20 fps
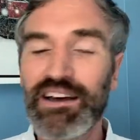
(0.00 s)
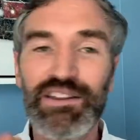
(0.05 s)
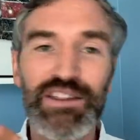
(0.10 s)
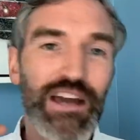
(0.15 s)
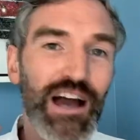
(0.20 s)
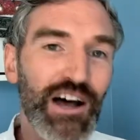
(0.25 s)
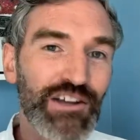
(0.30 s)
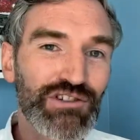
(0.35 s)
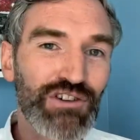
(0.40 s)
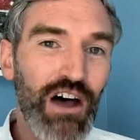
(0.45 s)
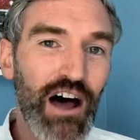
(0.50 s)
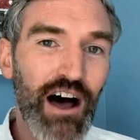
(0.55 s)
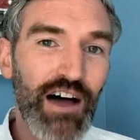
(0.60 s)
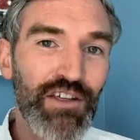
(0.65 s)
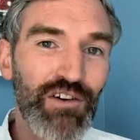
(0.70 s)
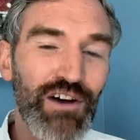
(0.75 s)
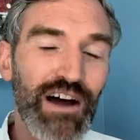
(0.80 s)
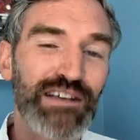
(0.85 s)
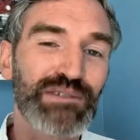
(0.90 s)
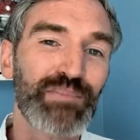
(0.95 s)
The
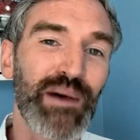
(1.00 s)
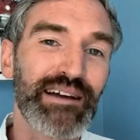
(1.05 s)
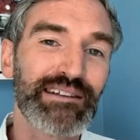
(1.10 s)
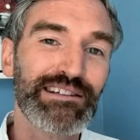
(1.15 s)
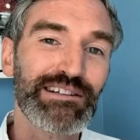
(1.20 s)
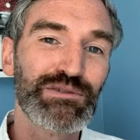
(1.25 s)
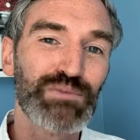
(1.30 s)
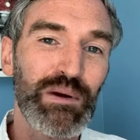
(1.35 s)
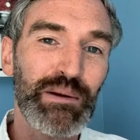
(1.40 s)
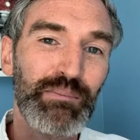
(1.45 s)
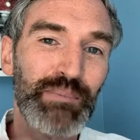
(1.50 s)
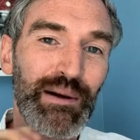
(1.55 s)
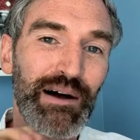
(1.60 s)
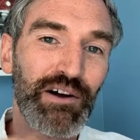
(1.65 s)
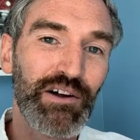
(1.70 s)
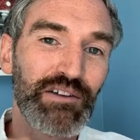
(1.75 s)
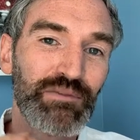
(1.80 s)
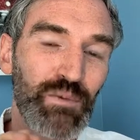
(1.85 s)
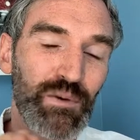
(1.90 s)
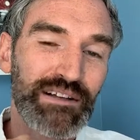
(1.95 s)
other aspect is we
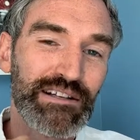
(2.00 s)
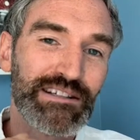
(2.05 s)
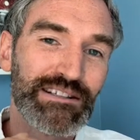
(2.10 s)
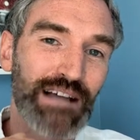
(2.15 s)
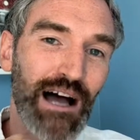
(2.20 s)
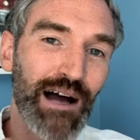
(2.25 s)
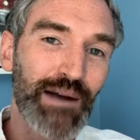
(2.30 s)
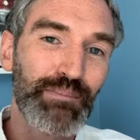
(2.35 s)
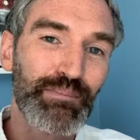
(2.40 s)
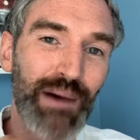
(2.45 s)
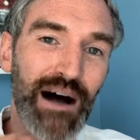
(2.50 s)
design